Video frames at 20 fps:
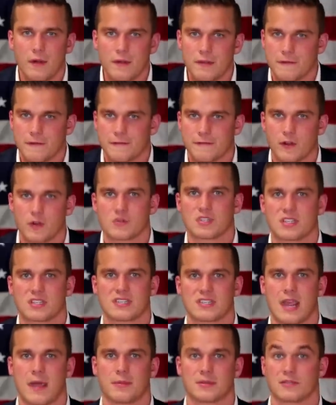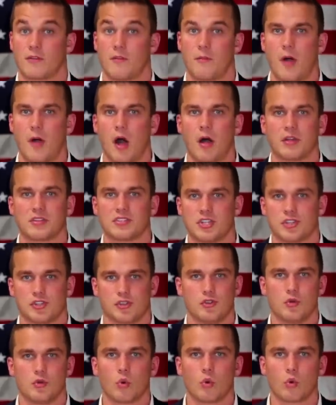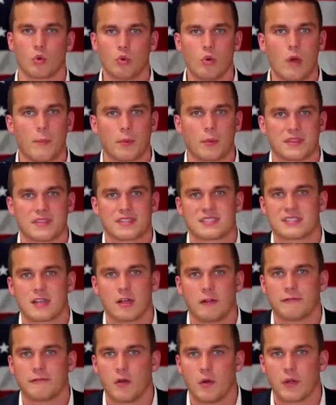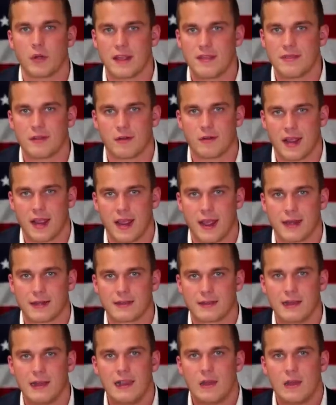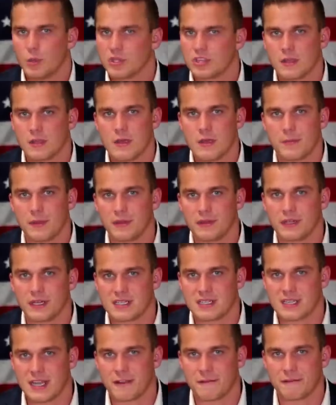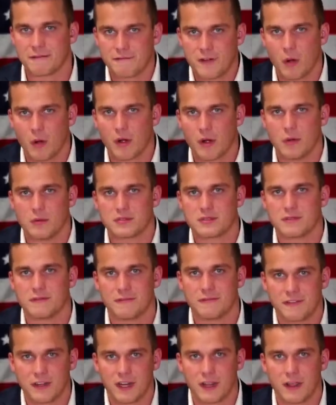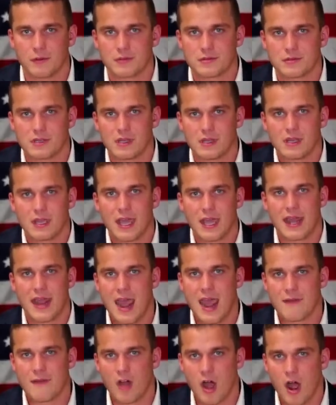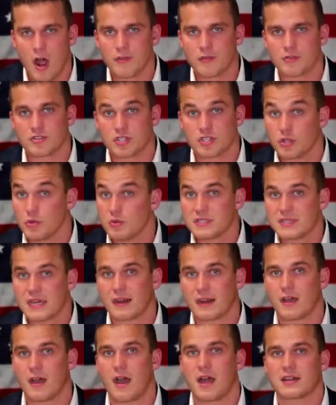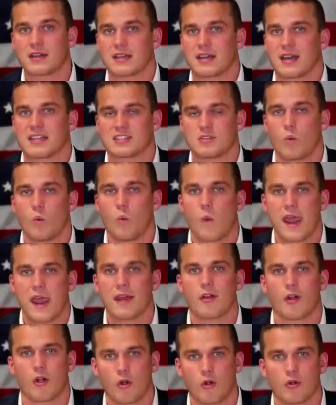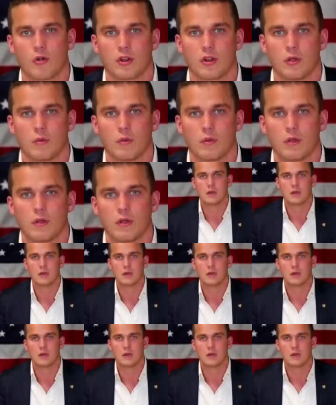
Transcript: one of the first examples of a politician who grew up with a cell phone in their hand, with the ability to take photos, videos, and have others use that content as a way to hurt you.